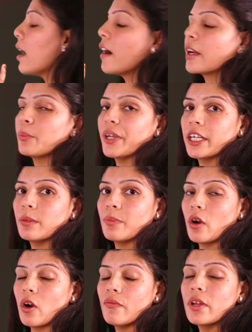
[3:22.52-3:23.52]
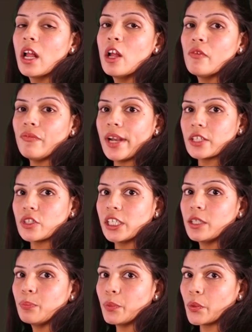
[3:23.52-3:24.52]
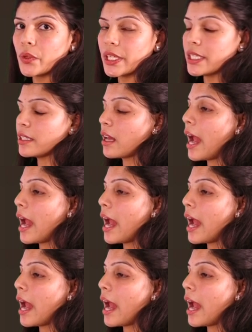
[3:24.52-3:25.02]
are made up of flagellin protein,